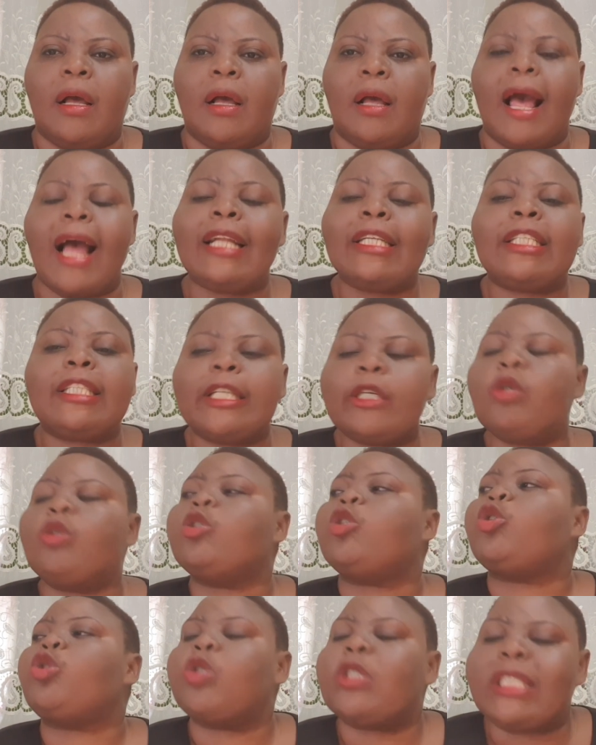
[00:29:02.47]

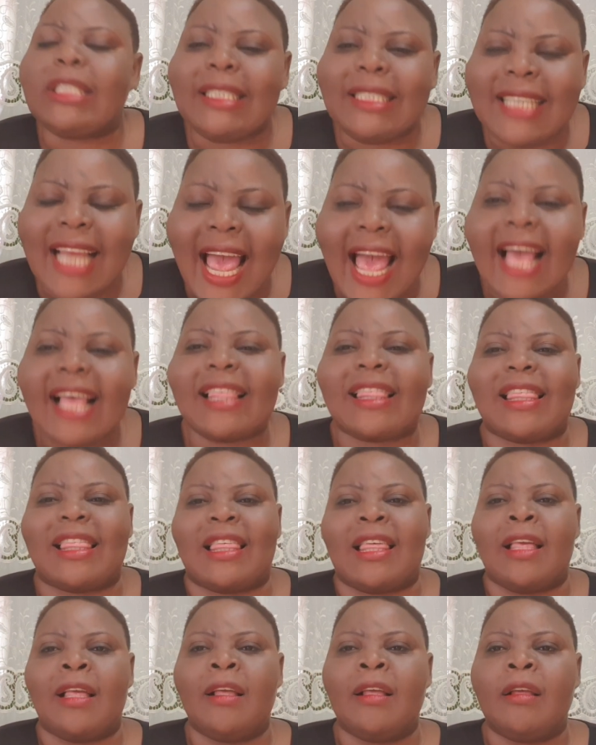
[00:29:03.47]
until to death
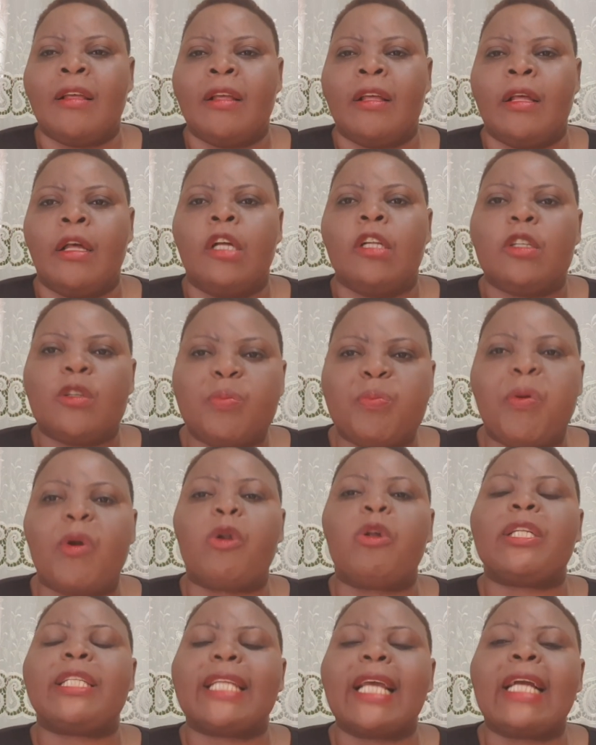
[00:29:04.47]
to
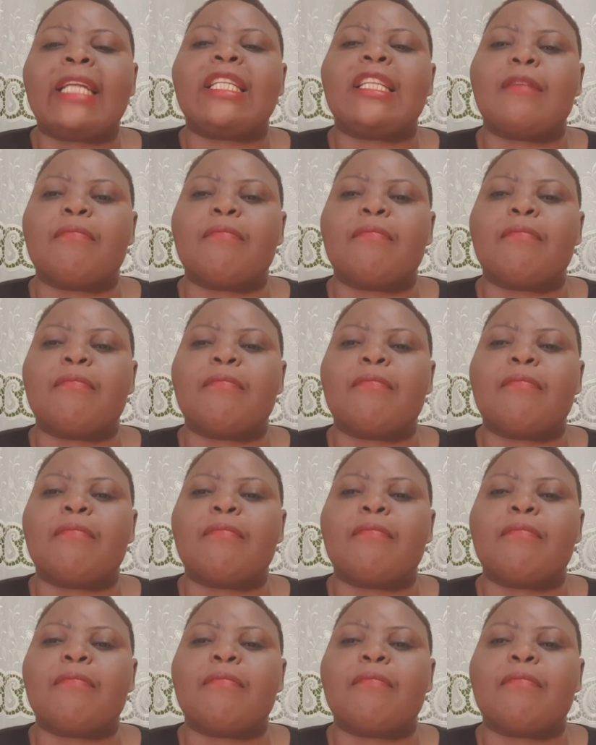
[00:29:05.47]
protect